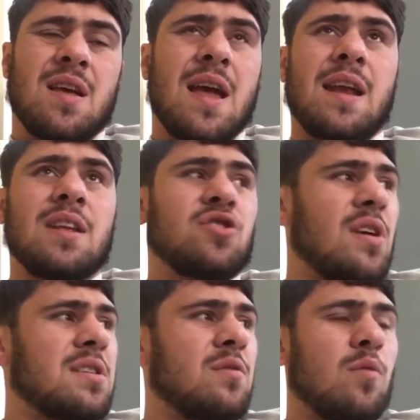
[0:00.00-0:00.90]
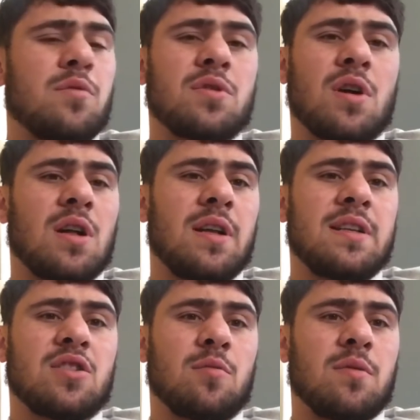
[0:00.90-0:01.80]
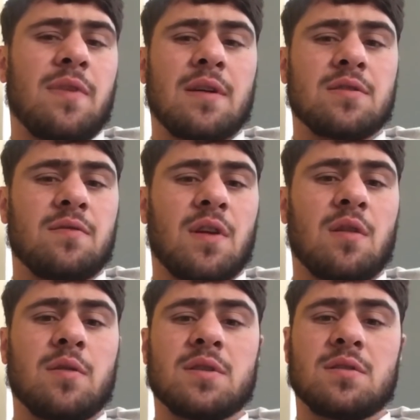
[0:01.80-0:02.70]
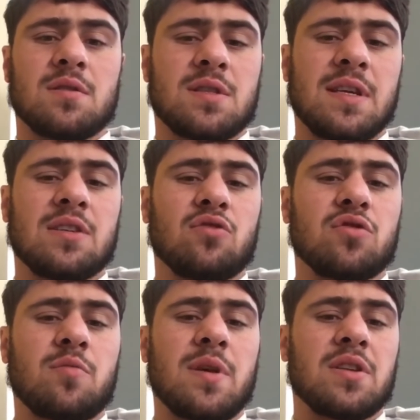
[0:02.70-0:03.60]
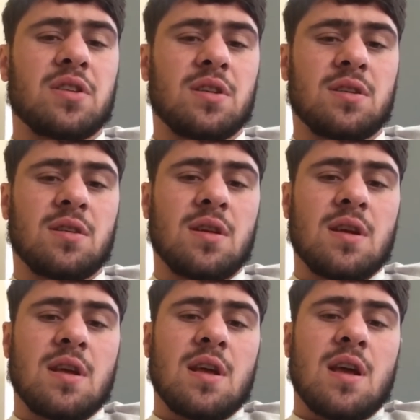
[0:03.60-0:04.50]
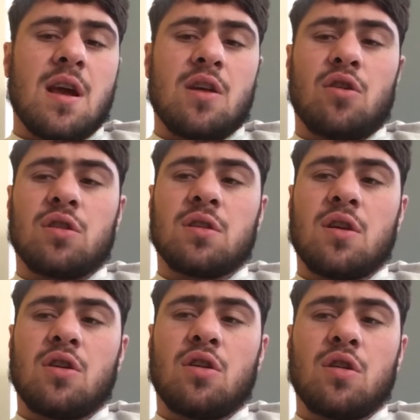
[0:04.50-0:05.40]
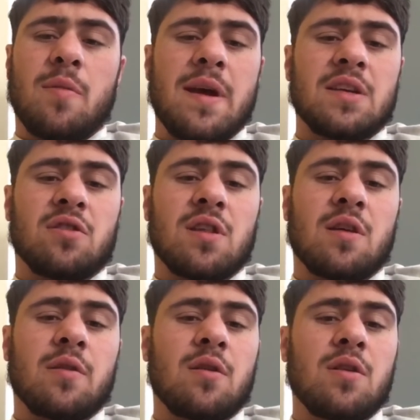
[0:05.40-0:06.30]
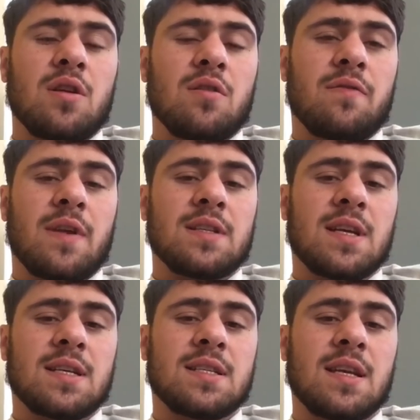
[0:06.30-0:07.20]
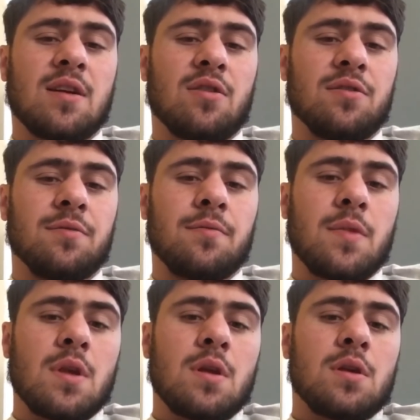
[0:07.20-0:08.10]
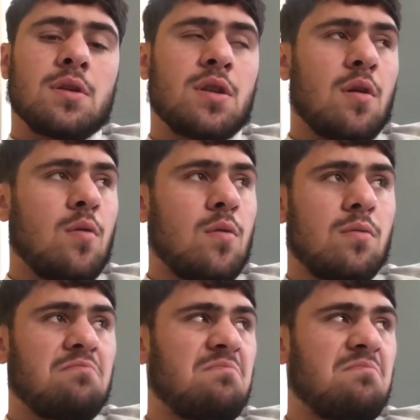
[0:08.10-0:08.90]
any attractive woman's got at least a couple of thousand followers, 600 pictures. And all the mates on there going, oh, you look fantastic, hon. So